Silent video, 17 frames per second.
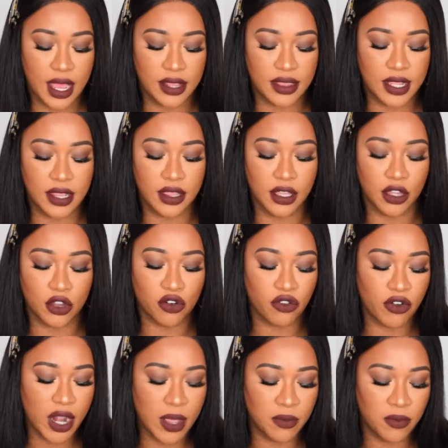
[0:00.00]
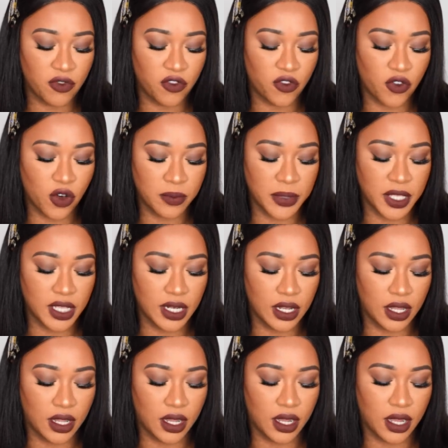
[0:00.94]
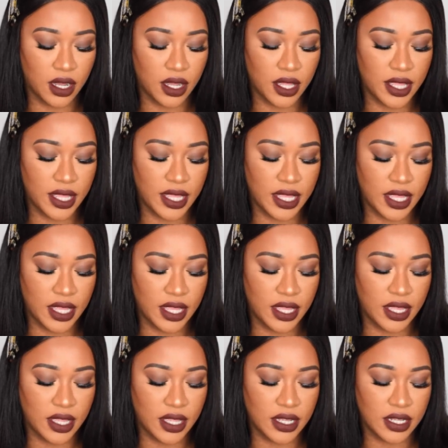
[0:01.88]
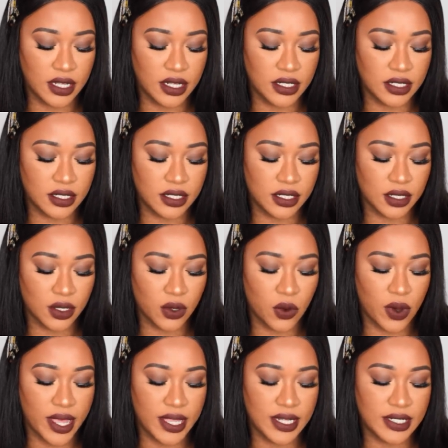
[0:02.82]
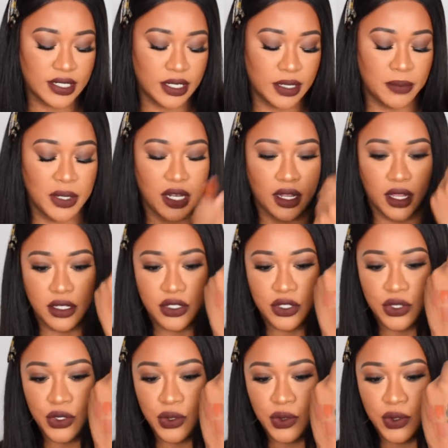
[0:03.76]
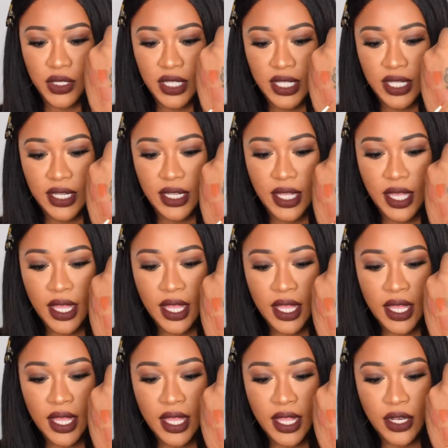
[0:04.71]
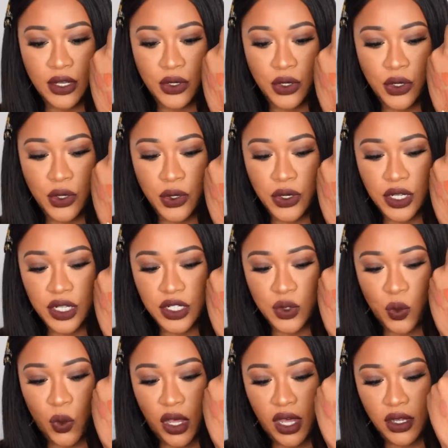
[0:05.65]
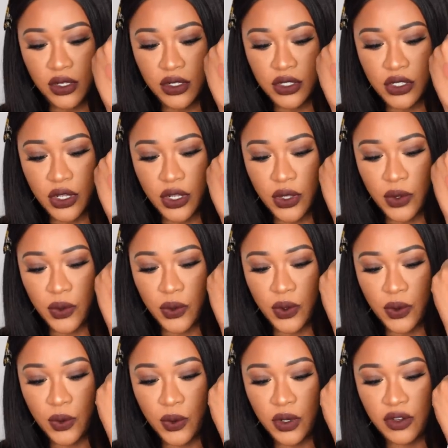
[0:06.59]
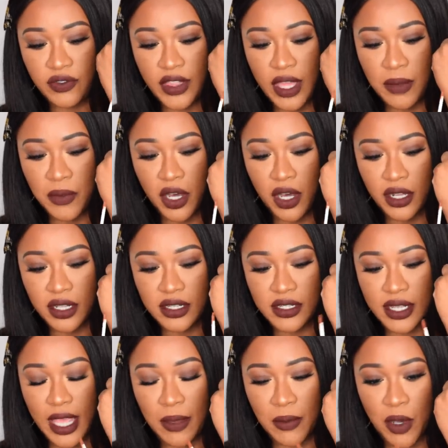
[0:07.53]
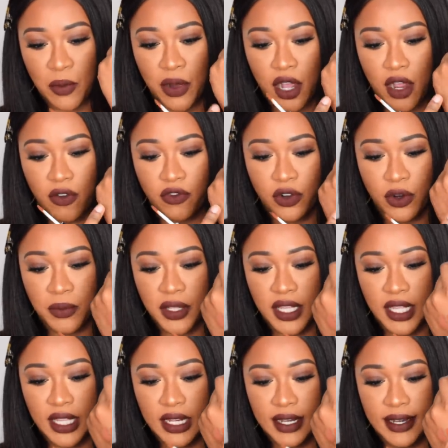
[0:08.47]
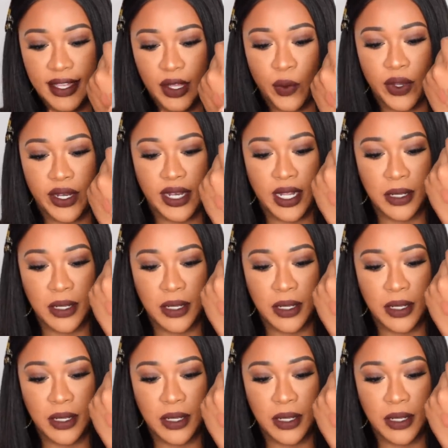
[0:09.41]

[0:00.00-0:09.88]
And then the creme formula is quite similar to the nude as well. So all of them are the same apart from the liquid